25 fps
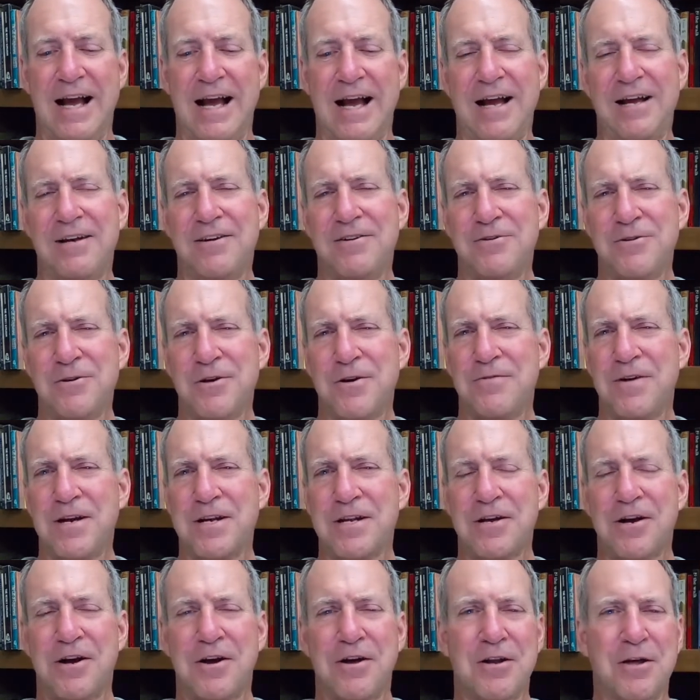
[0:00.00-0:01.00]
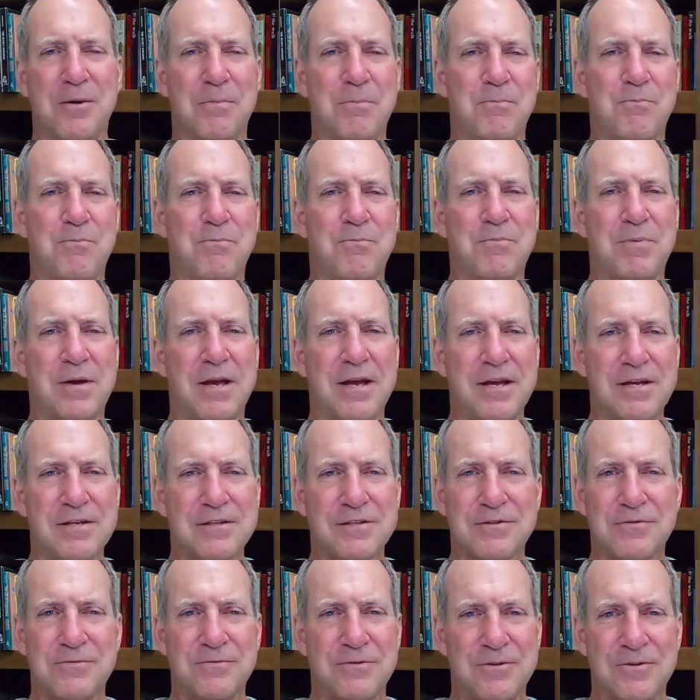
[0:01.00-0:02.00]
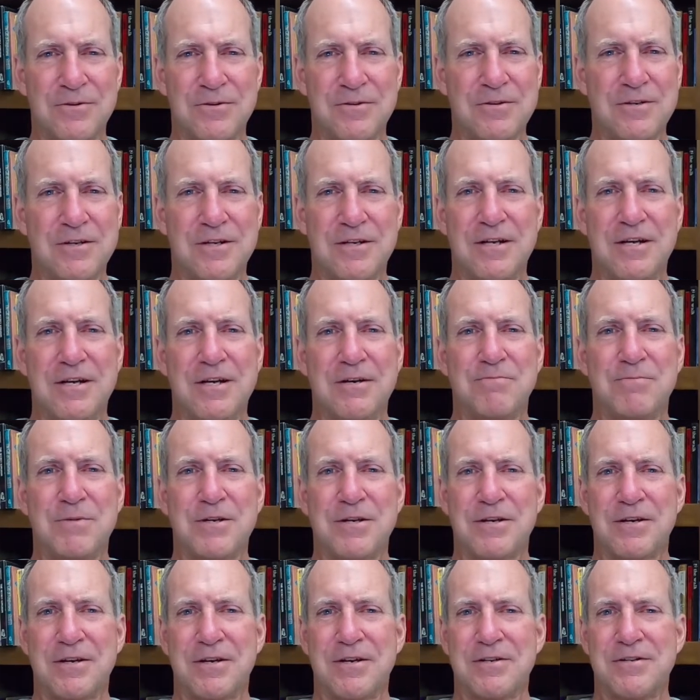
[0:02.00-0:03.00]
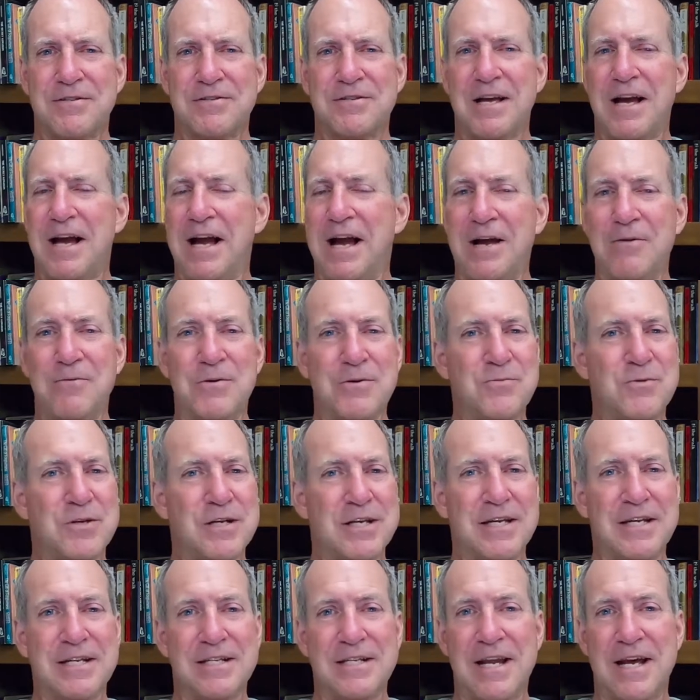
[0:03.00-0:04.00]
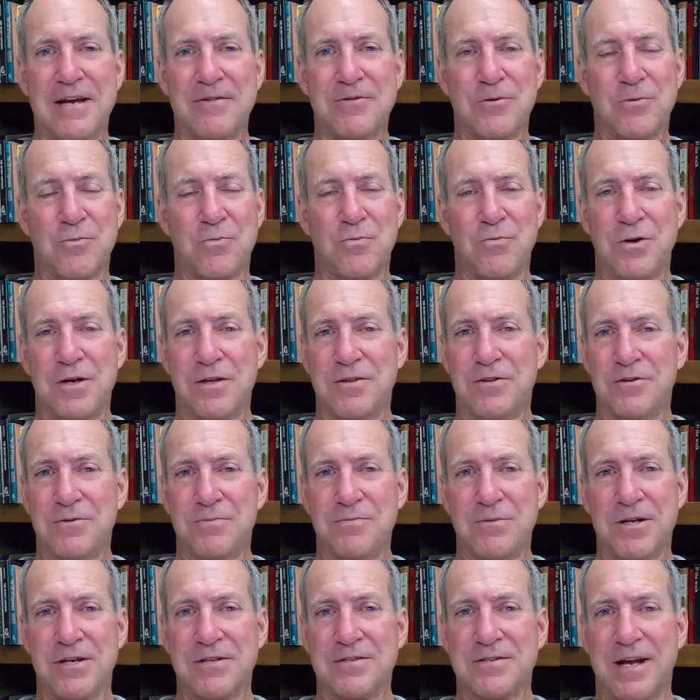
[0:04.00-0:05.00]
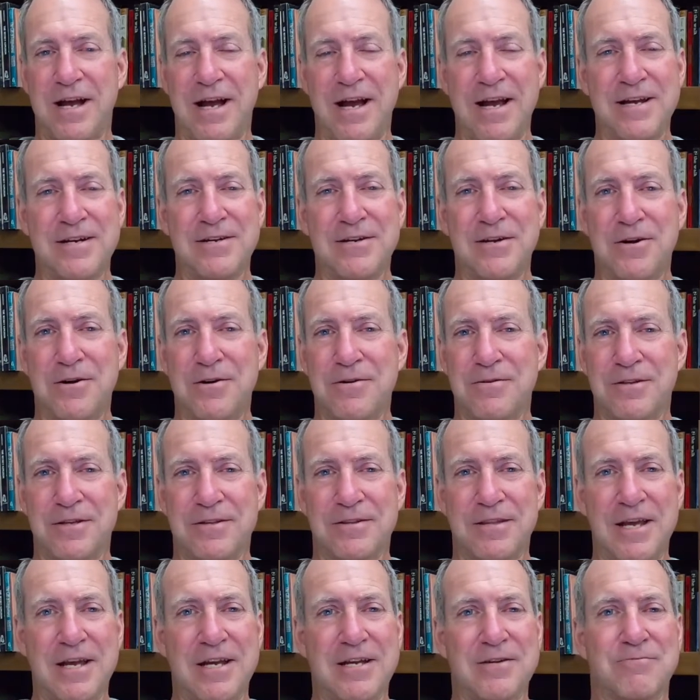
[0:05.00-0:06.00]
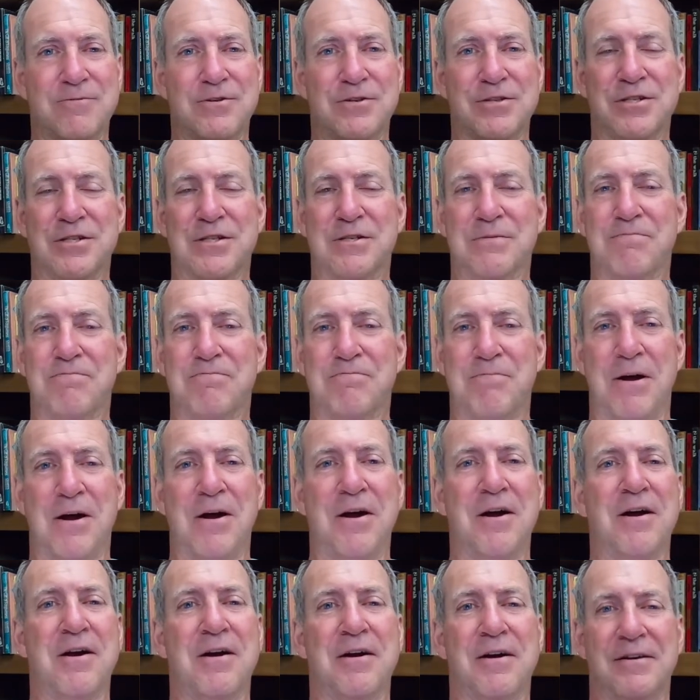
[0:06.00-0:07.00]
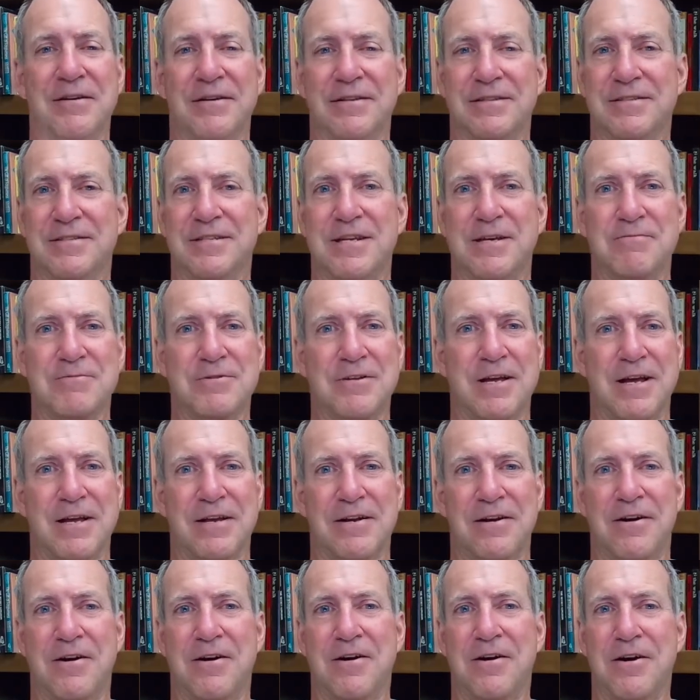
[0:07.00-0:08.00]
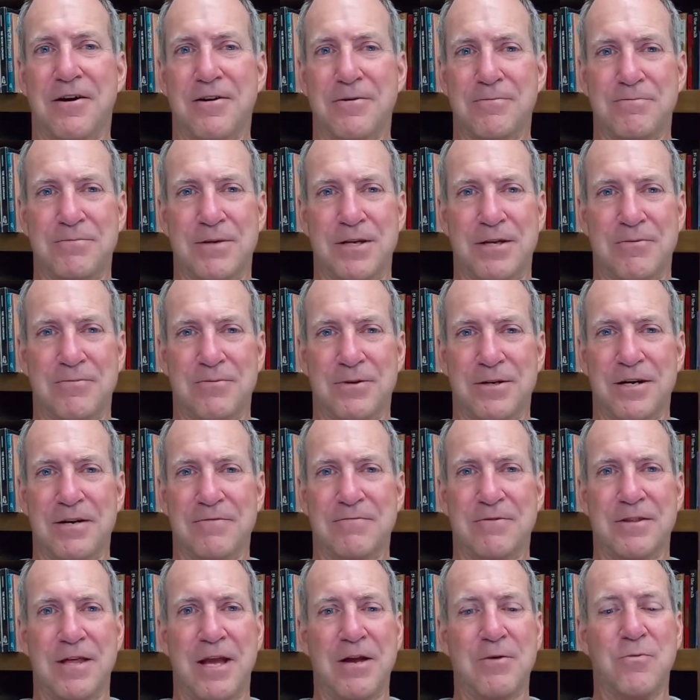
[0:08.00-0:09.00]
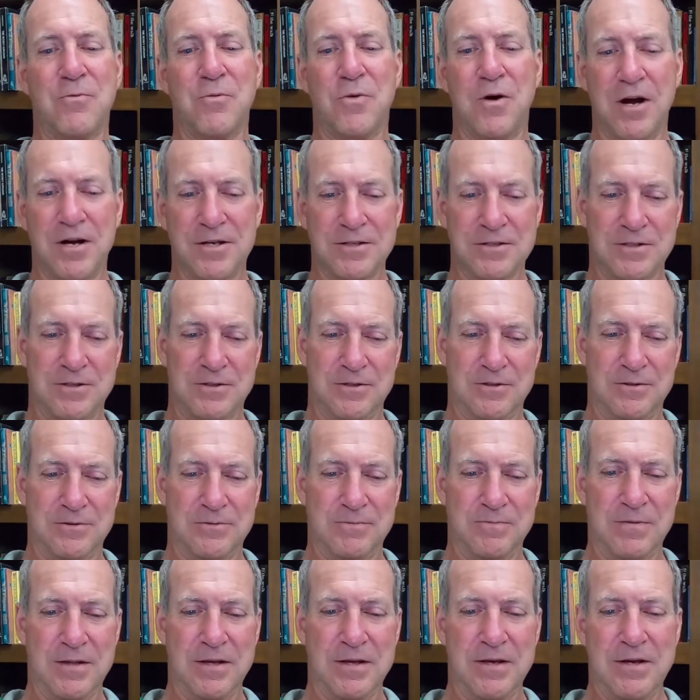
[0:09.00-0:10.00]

I don't know if I'd call it peaceful, because I wouldn't want to get down there with them, because I know that they can respond, it seems like in a heartbeat, whenever they want to.